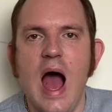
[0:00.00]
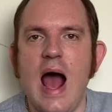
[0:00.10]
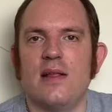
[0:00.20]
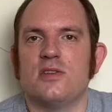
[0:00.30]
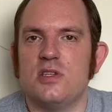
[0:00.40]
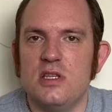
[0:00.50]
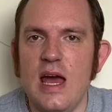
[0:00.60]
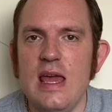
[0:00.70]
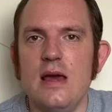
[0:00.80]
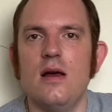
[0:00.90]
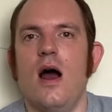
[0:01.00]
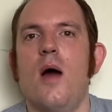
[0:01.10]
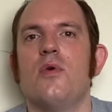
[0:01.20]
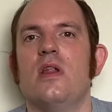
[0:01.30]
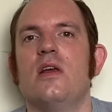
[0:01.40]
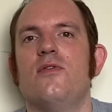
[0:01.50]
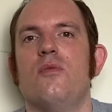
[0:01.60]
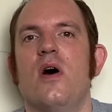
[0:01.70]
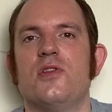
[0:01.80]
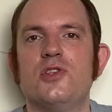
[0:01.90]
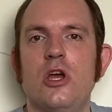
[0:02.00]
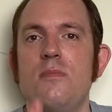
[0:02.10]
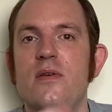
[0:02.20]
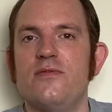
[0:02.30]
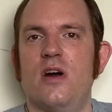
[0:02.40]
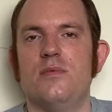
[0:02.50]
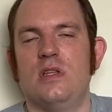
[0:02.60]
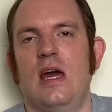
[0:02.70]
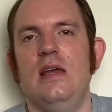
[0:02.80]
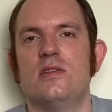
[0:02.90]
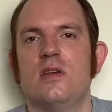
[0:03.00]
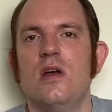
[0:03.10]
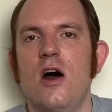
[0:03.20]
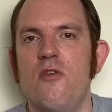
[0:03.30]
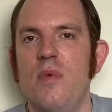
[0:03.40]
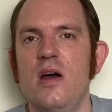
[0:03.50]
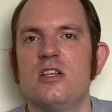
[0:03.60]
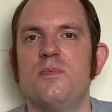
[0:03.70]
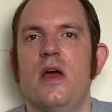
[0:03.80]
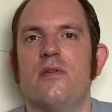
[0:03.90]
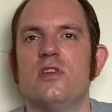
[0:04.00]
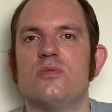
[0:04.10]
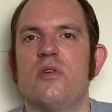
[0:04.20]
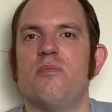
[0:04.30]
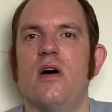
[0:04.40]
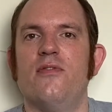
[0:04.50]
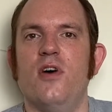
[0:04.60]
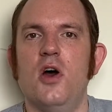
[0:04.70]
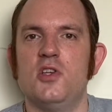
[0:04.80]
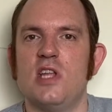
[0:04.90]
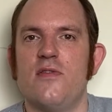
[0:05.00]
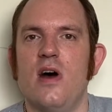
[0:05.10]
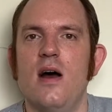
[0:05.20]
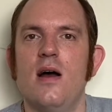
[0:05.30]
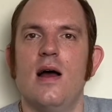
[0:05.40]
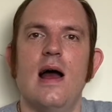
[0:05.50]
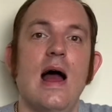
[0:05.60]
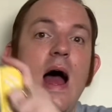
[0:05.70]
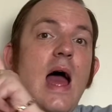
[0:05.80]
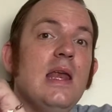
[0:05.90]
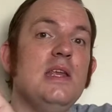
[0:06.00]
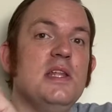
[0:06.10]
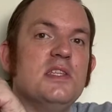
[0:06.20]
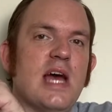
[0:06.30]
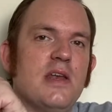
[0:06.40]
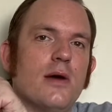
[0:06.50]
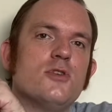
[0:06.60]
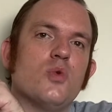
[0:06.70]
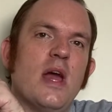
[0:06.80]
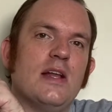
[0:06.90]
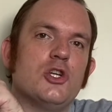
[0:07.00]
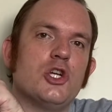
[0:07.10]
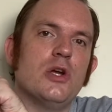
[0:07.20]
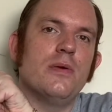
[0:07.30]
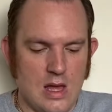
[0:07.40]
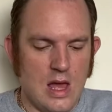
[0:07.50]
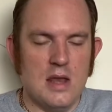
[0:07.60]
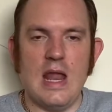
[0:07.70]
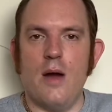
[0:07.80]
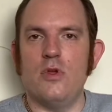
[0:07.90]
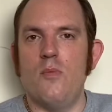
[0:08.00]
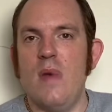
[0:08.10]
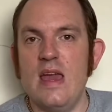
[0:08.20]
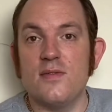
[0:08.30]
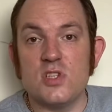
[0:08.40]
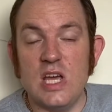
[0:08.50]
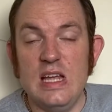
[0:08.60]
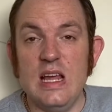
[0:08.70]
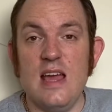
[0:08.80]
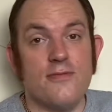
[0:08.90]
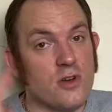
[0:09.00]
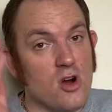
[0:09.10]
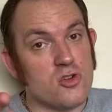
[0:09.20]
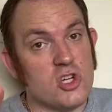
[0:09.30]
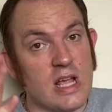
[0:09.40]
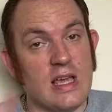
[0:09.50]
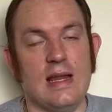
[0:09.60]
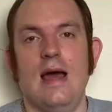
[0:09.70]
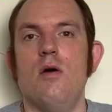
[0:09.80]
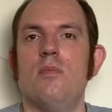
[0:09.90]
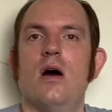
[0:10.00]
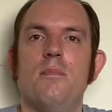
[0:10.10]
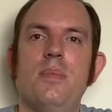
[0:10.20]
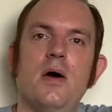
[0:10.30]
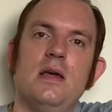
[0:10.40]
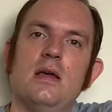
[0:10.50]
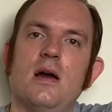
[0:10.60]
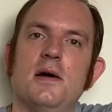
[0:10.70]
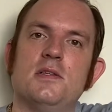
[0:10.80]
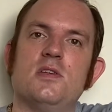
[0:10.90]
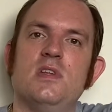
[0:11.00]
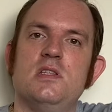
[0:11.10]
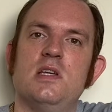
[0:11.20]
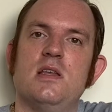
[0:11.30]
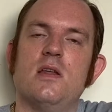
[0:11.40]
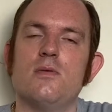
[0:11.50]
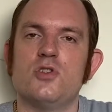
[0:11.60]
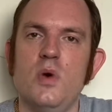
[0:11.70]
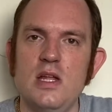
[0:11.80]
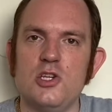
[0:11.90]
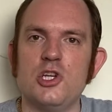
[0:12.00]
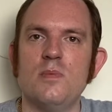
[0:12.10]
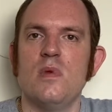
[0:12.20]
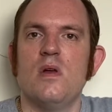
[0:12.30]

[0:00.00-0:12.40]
And today, I'm going to give you my 2-month update of my experience with my first ever Nintendo Switch. Now, you may have seen, if not, check it out, my buying guide to the Nintendo Switch.